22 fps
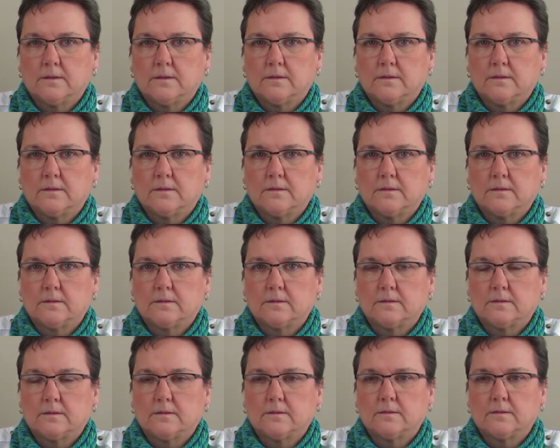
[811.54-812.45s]

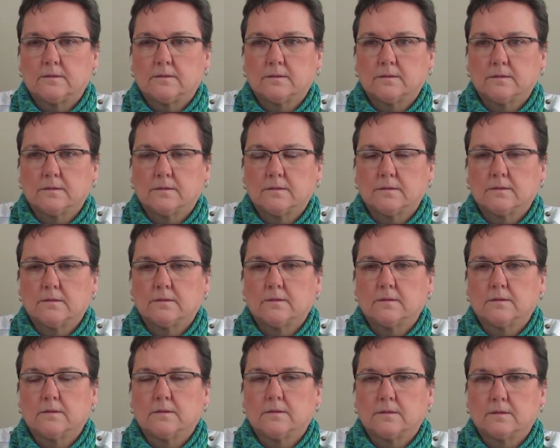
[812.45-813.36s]

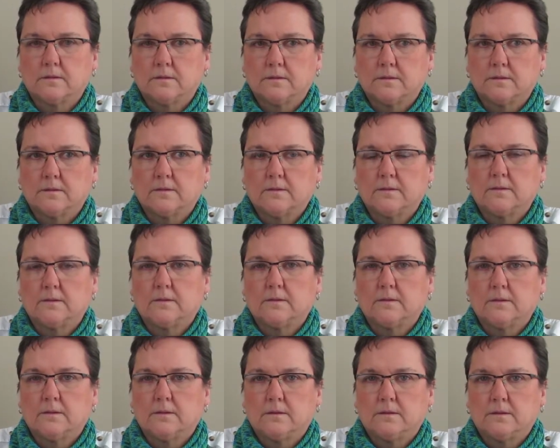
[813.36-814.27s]

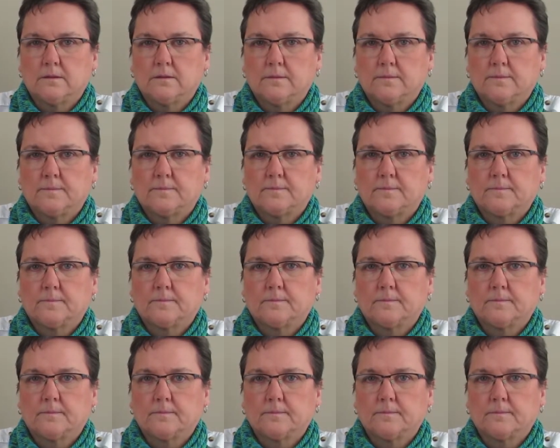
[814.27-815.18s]

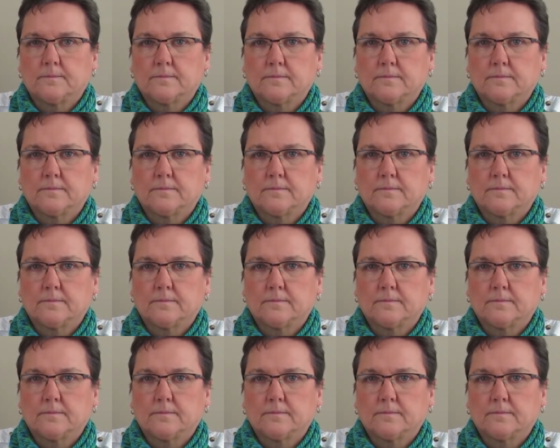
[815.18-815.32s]
(not speaking)